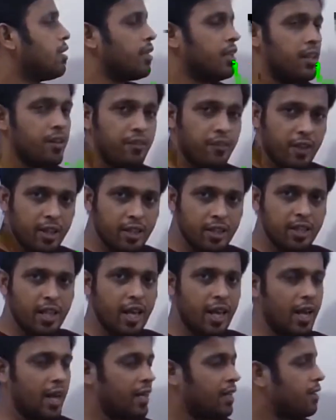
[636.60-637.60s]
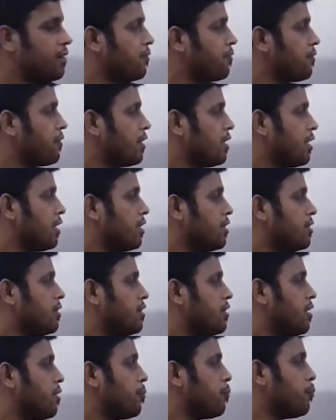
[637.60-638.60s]
Given that
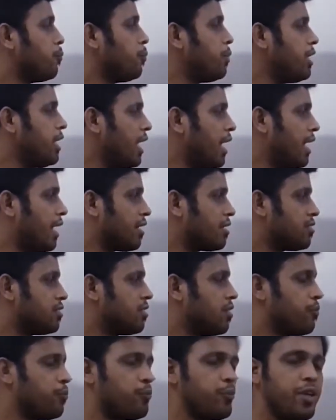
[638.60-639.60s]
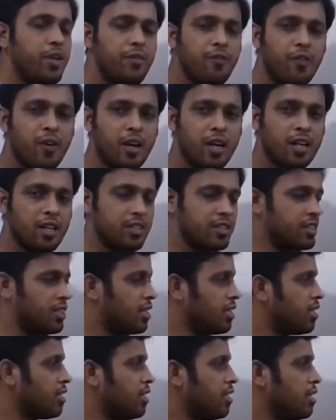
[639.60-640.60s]
the px, the p
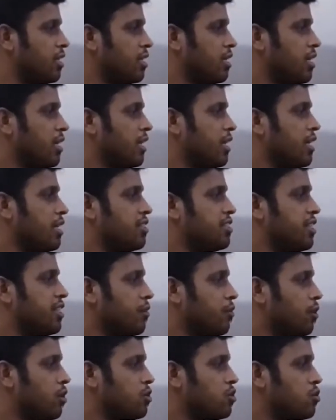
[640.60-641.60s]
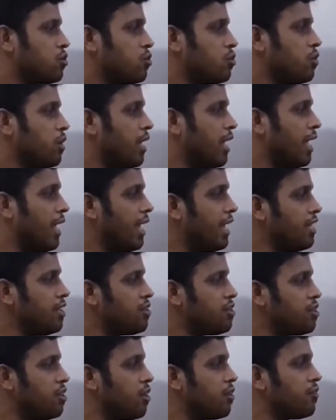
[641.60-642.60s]
function is equals to
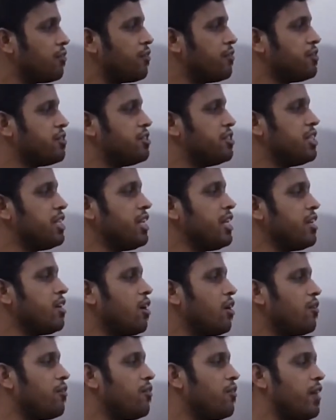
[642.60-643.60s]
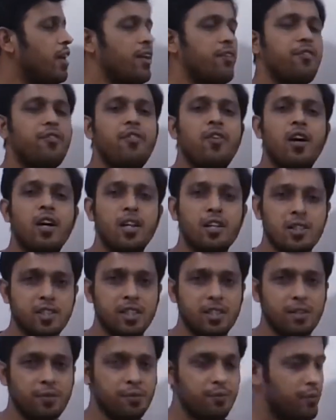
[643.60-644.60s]
h of g of f
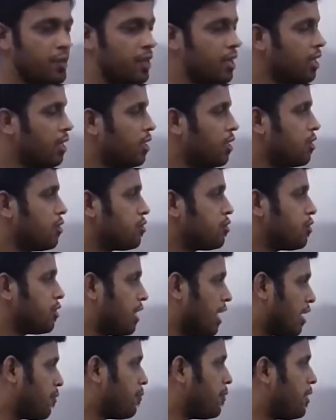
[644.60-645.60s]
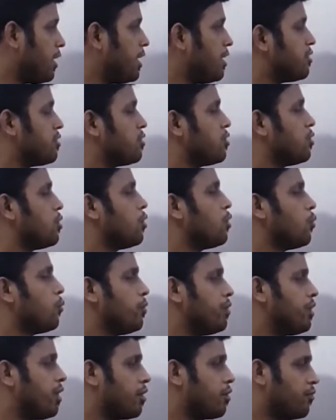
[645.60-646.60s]
function. So that means
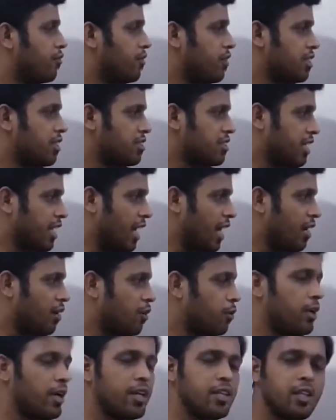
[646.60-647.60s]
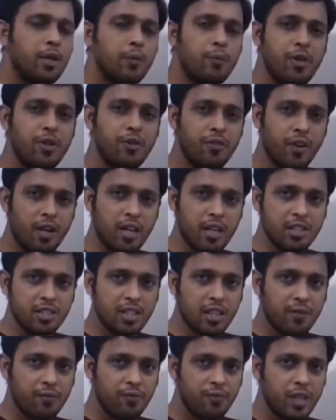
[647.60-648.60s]
we need to first calculate the p
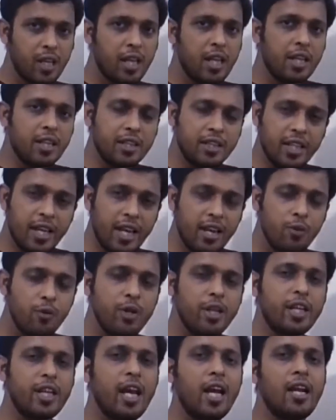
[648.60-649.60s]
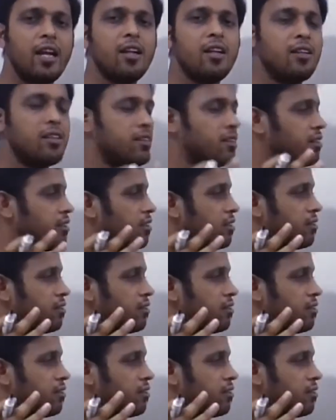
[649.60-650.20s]
function, then we can